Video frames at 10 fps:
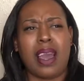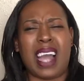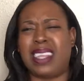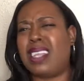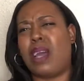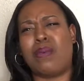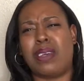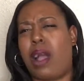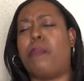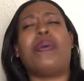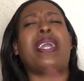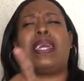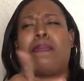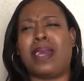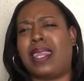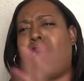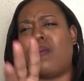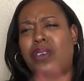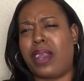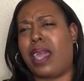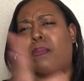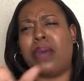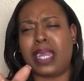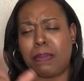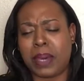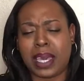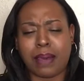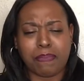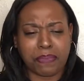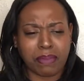I think that was her, or uh, Brittany B. That was her name, Brittany B